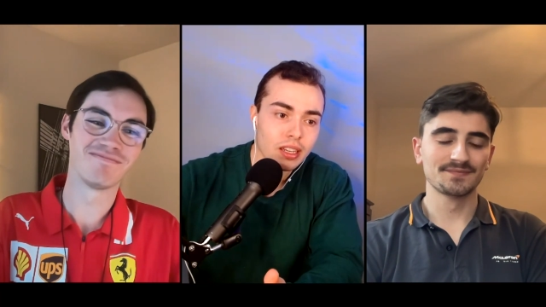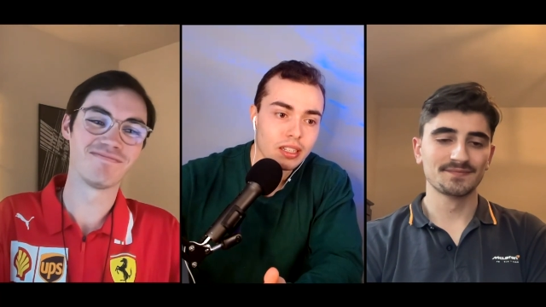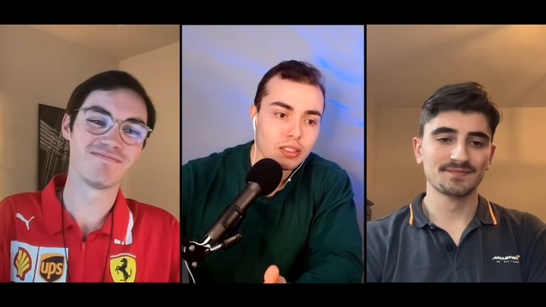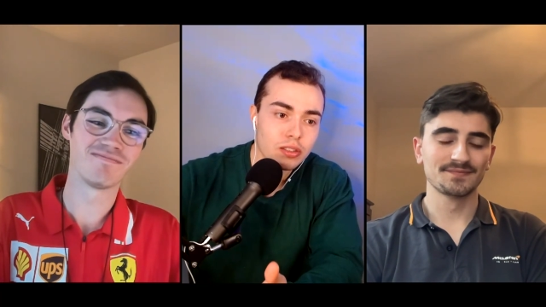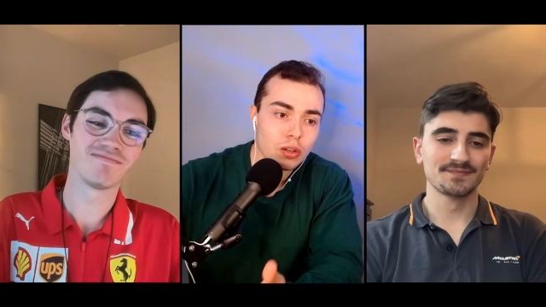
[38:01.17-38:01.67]

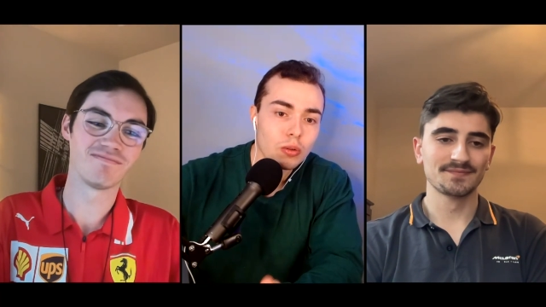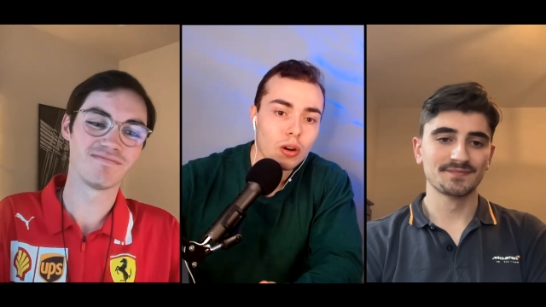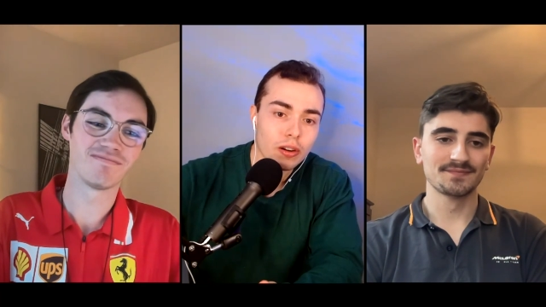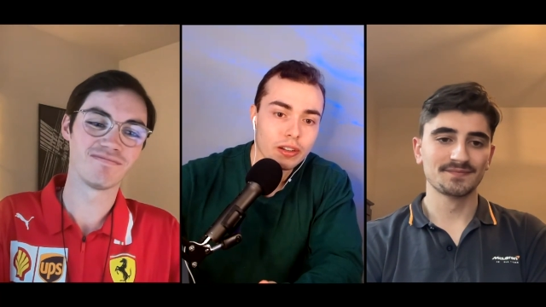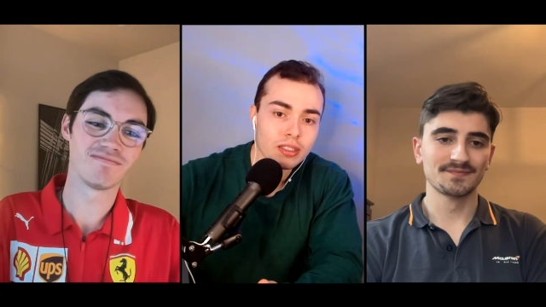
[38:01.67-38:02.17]
Speaker 1: It is so
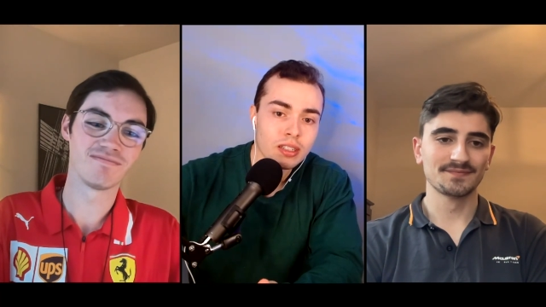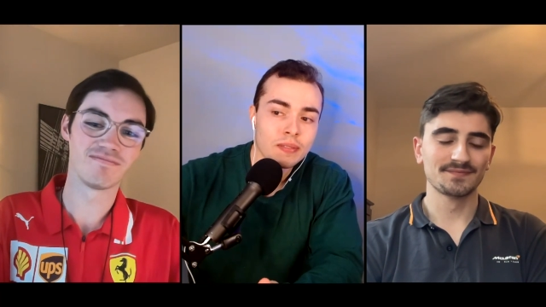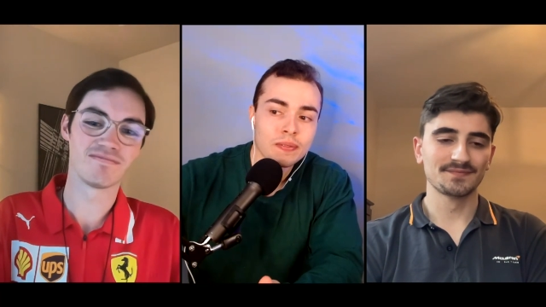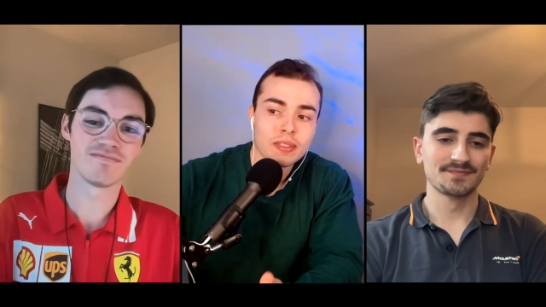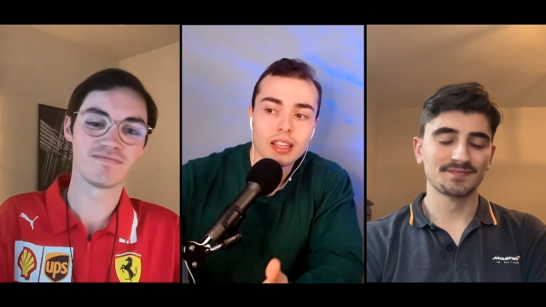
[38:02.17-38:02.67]
hard,
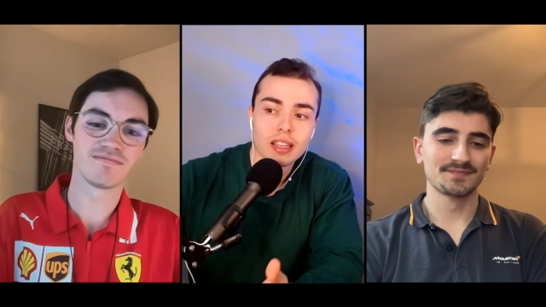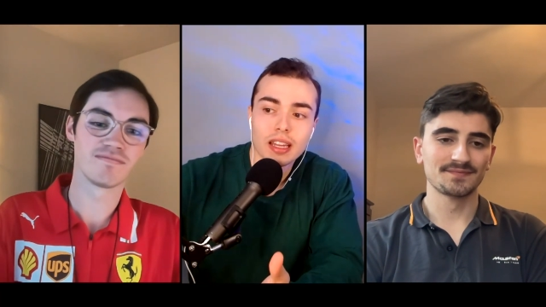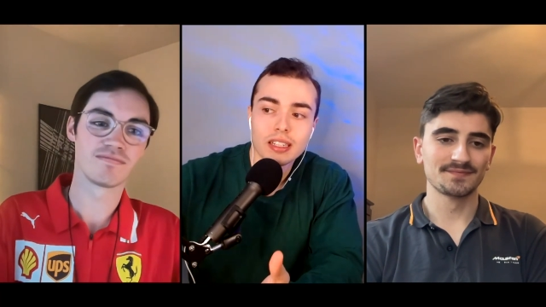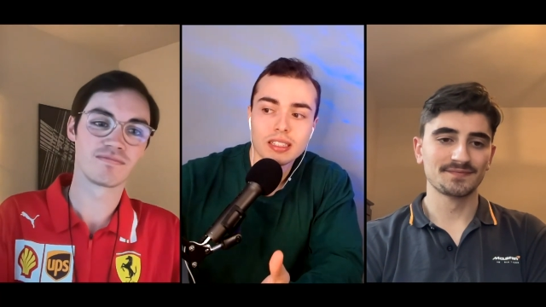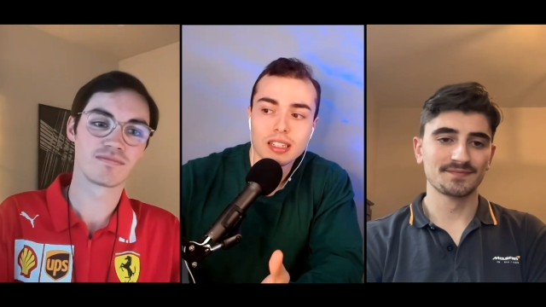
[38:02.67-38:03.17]

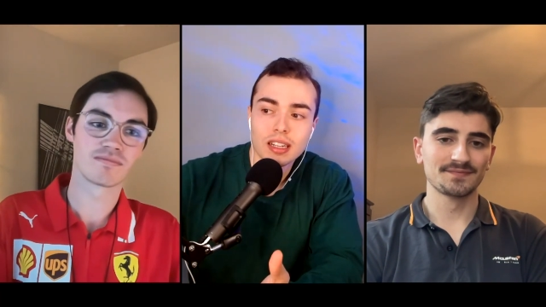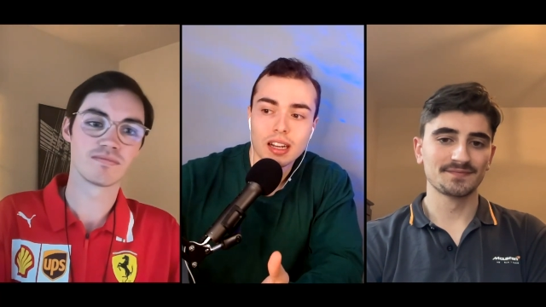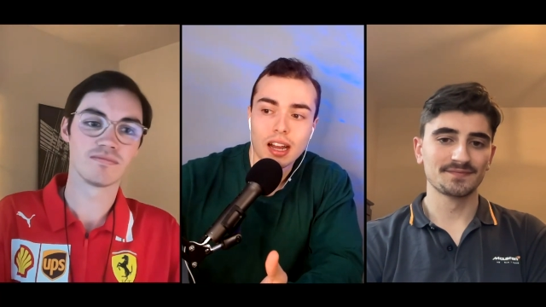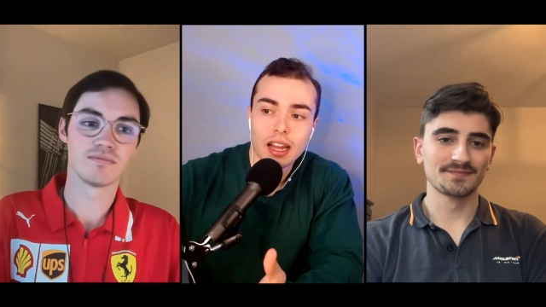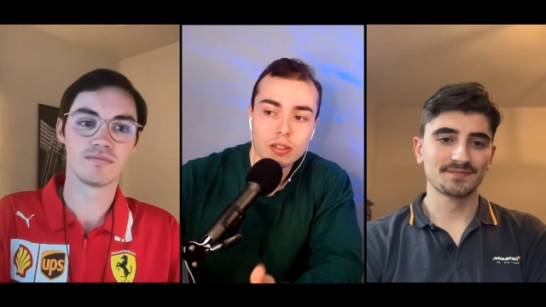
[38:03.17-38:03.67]
and
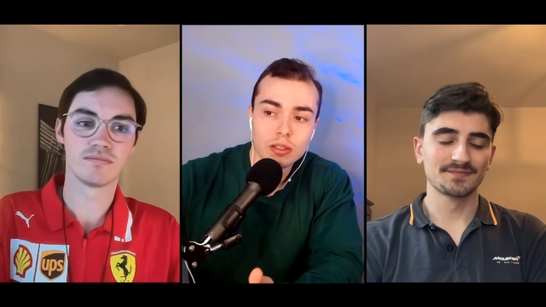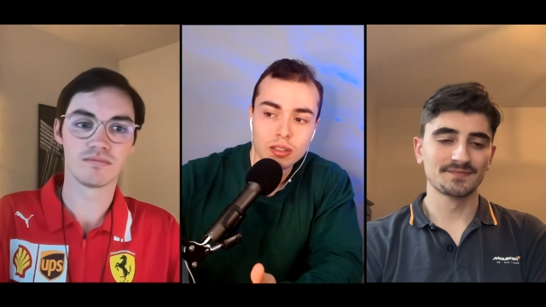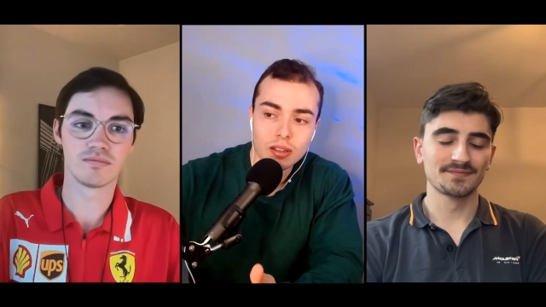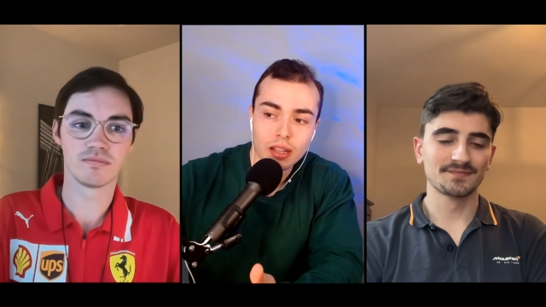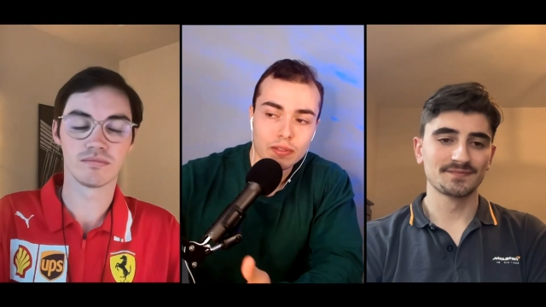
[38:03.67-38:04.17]
I
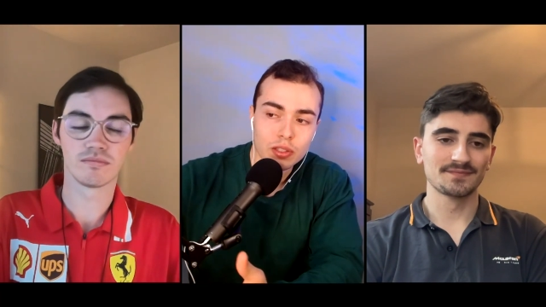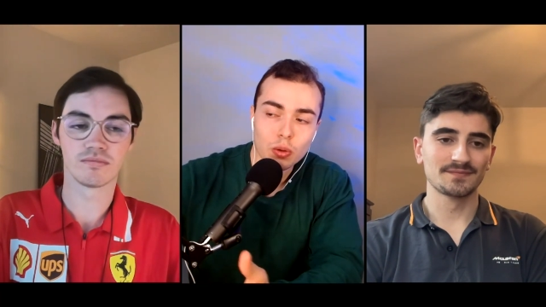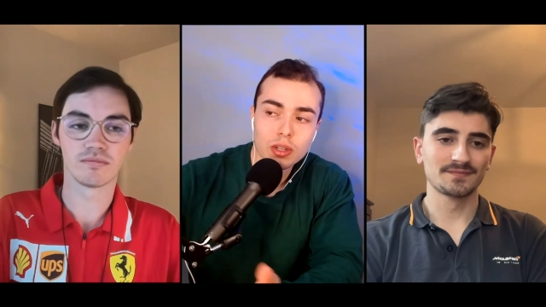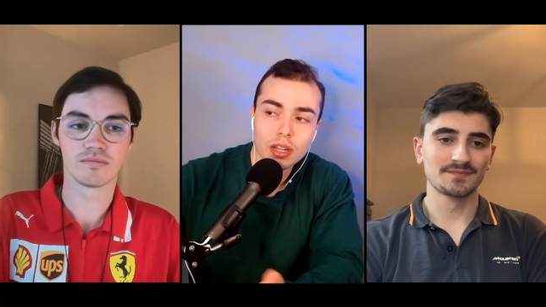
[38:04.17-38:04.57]
could have this whole